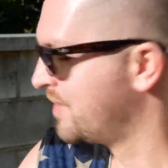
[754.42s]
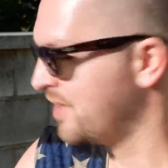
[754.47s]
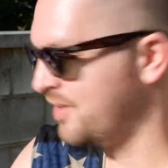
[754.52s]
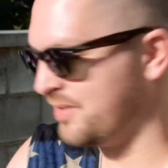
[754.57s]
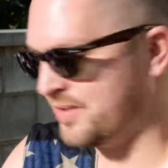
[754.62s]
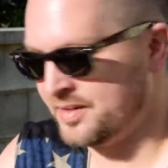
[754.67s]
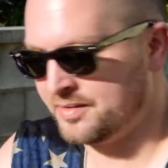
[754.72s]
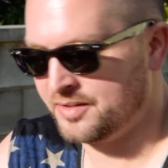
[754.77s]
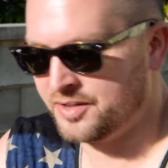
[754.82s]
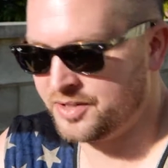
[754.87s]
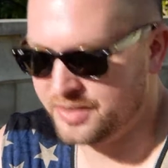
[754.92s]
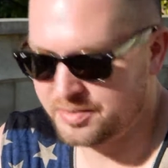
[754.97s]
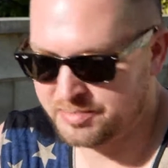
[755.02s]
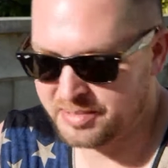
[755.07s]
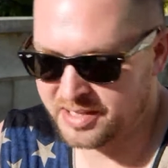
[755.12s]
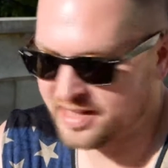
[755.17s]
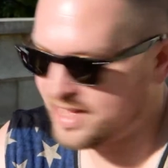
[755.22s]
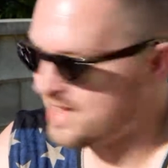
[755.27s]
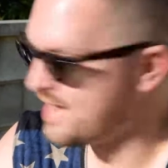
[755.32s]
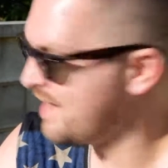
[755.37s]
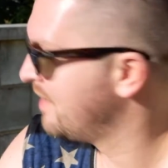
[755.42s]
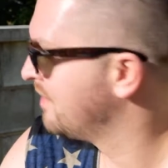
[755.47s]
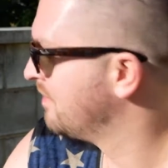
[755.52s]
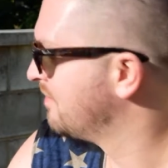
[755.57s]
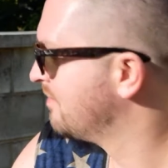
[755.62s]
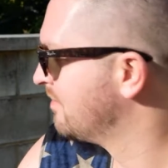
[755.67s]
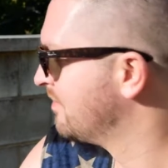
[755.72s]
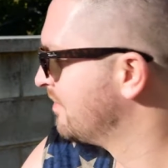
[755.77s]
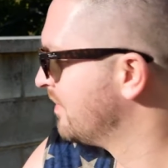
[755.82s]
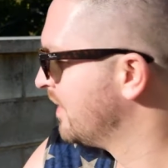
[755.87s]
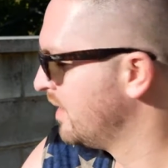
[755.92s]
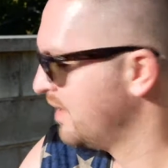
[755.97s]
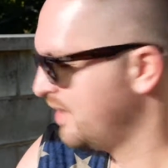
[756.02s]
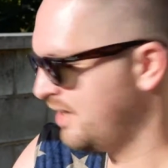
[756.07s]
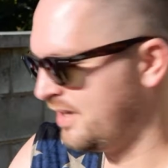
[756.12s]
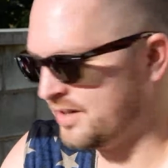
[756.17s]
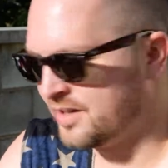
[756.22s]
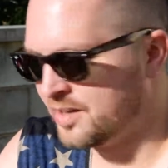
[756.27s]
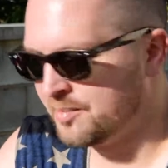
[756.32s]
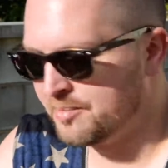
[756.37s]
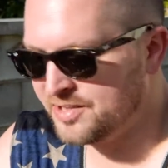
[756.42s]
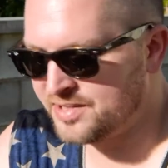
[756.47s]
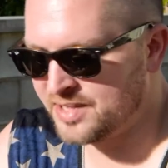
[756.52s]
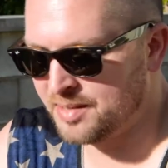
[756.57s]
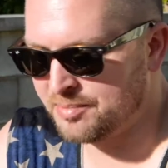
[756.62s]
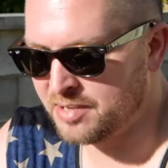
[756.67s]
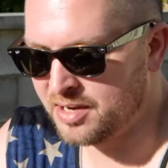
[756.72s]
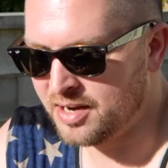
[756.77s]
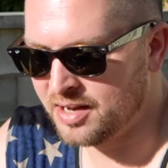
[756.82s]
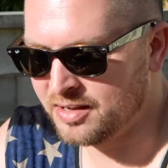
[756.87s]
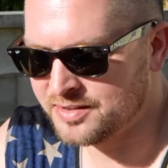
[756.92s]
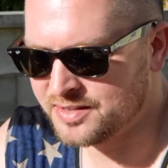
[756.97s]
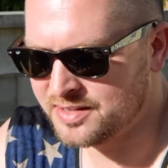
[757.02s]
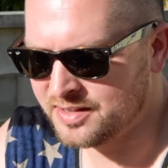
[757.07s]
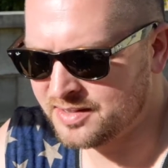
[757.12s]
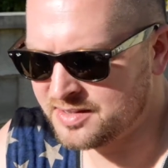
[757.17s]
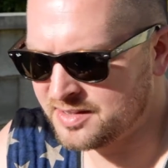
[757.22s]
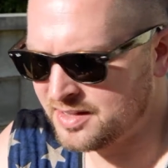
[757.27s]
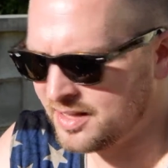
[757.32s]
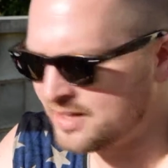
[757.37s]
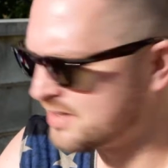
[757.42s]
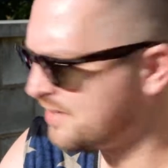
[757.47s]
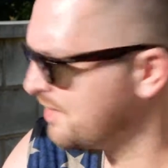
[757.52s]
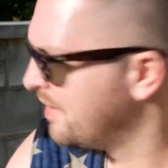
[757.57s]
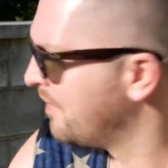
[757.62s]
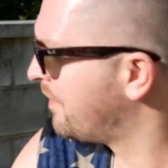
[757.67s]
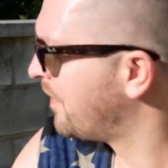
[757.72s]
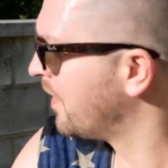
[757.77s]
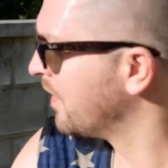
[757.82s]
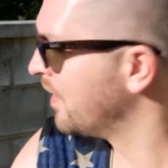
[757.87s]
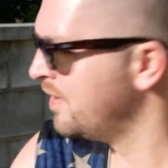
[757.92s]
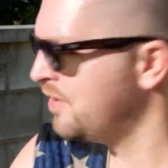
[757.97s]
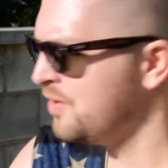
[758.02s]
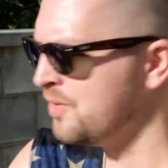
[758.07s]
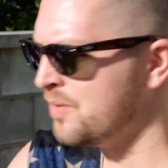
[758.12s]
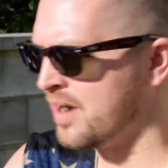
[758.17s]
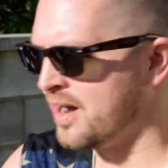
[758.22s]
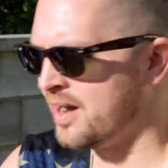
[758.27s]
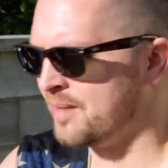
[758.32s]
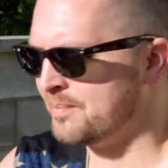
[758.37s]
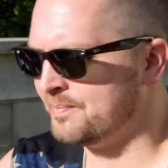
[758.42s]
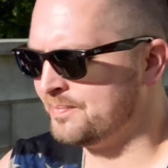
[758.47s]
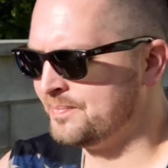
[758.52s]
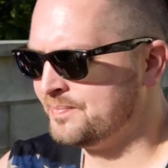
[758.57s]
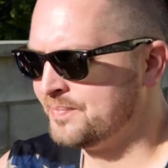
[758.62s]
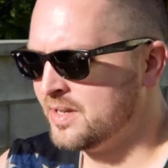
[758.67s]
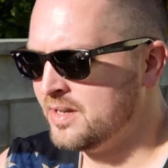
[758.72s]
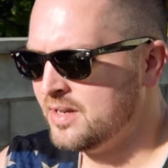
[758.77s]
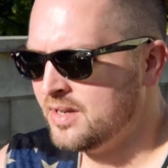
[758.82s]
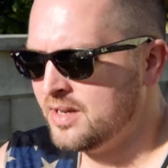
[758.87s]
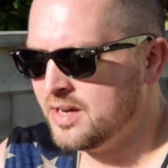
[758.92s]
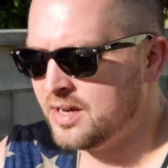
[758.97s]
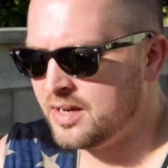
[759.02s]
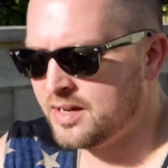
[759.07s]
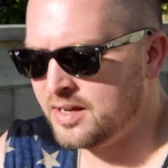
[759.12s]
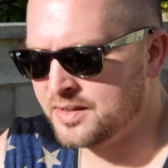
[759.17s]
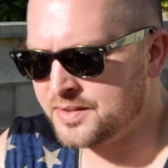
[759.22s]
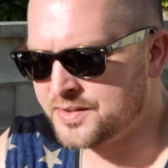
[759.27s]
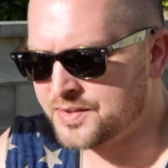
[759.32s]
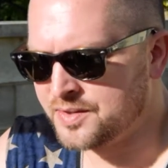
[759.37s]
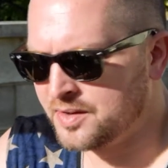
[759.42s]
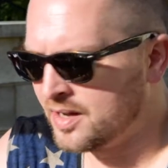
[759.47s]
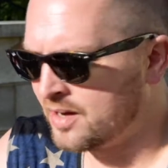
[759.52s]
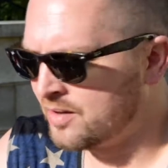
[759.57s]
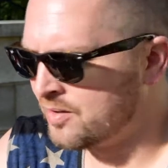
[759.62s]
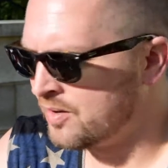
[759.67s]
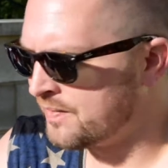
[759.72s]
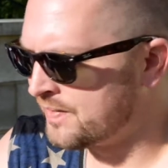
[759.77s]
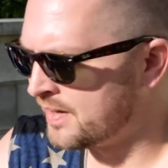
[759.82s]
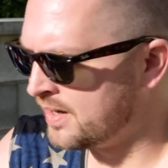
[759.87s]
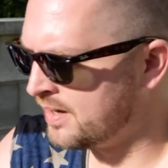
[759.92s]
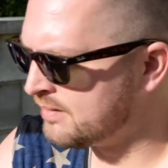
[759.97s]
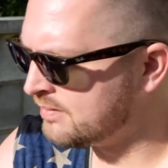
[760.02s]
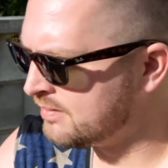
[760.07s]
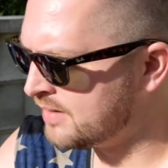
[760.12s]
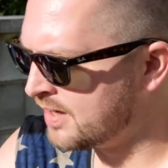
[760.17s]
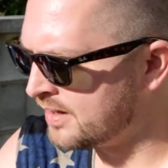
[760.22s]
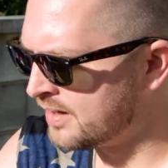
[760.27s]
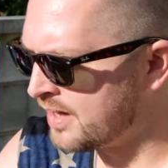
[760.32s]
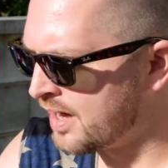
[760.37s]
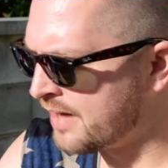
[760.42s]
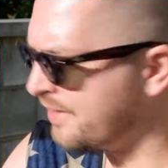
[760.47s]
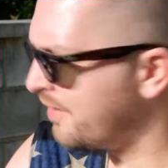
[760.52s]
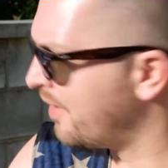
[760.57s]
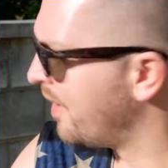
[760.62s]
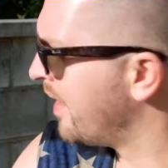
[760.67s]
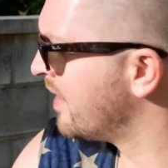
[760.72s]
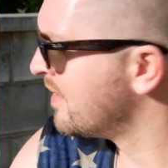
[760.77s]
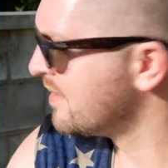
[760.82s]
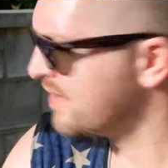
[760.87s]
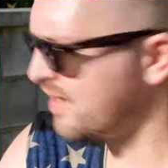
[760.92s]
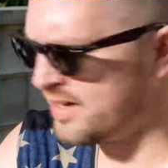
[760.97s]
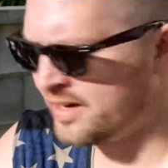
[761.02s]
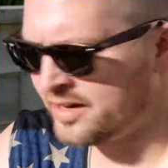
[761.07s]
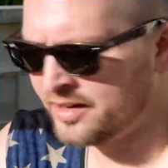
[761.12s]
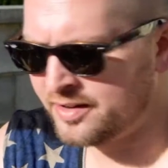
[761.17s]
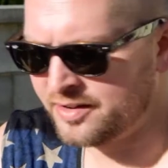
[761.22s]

So it could be that. It could be something else. That's a fairly new hop. So I don't know if they had gotten their hands on it